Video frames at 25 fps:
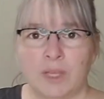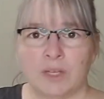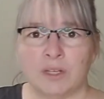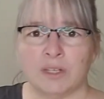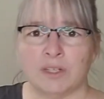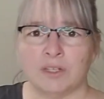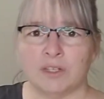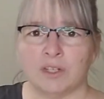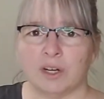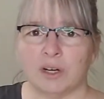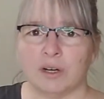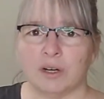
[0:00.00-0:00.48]
To
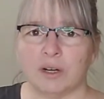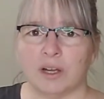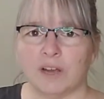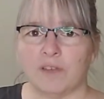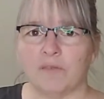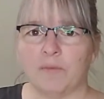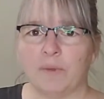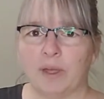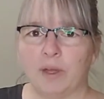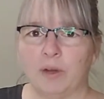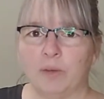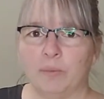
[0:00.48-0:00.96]
start
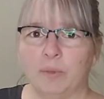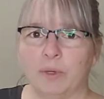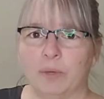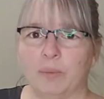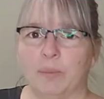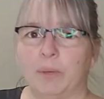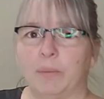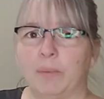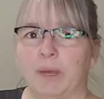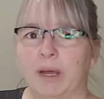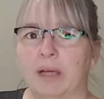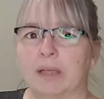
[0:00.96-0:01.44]
off, I opened
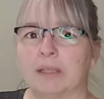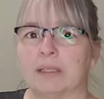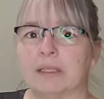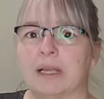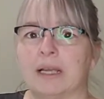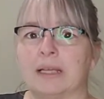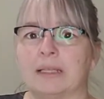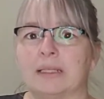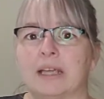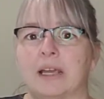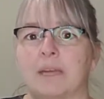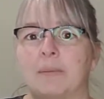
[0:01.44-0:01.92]
my box
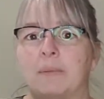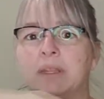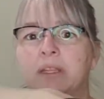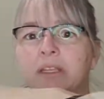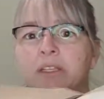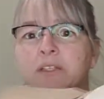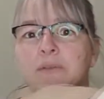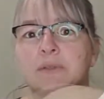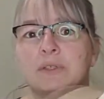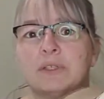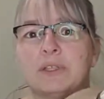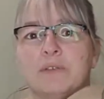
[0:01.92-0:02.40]
last time, and
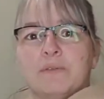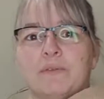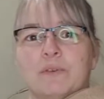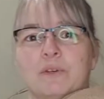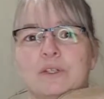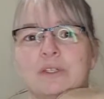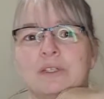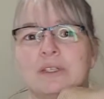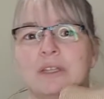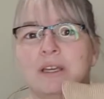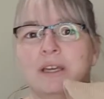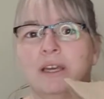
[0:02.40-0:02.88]
this was the
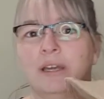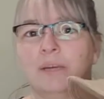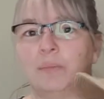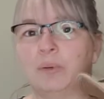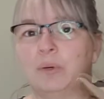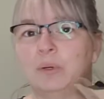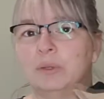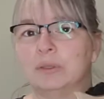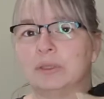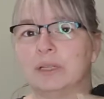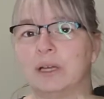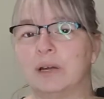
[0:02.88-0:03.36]
first thing I
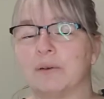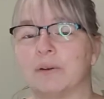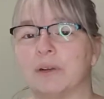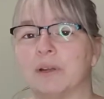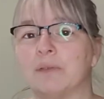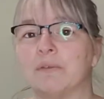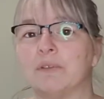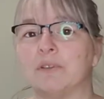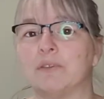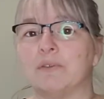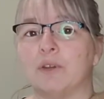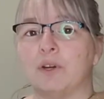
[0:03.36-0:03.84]
pulled out, and
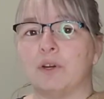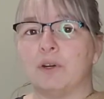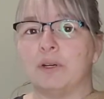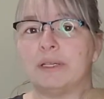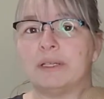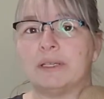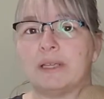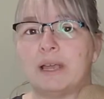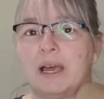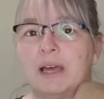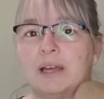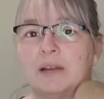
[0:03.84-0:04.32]
I was very
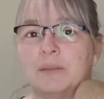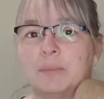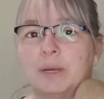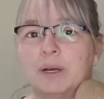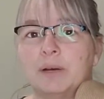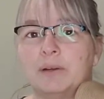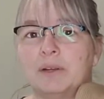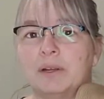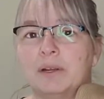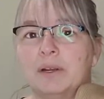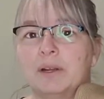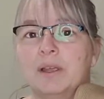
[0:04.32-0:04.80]
sad
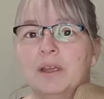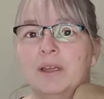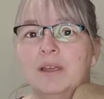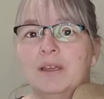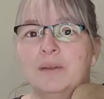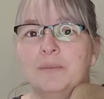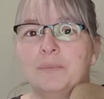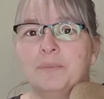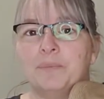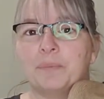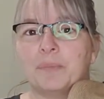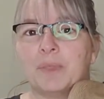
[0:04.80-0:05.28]
about it.
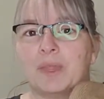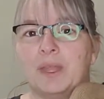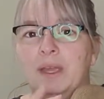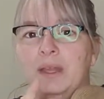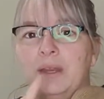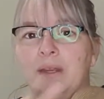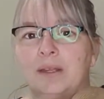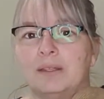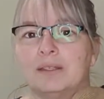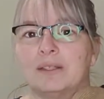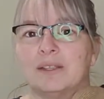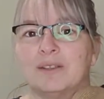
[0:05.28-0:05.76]

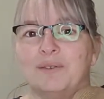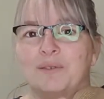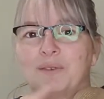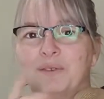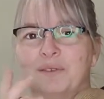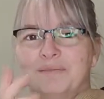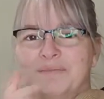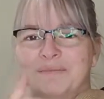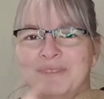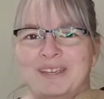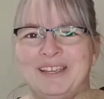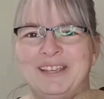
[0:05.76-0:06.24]
And it's
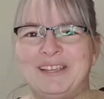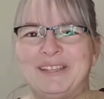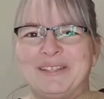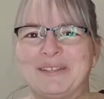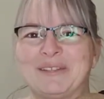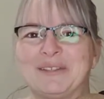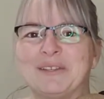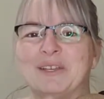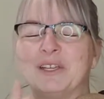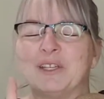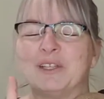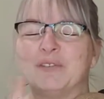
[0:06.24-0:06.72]

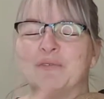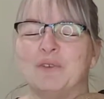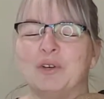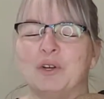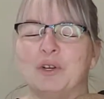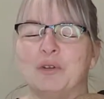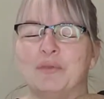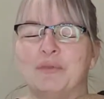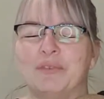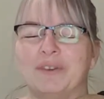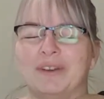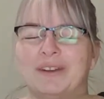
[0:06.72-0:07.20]

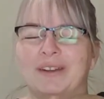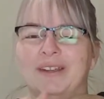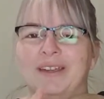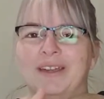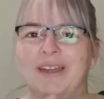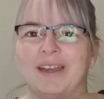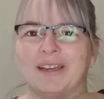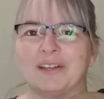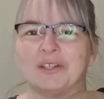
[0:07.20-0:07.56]
very funny,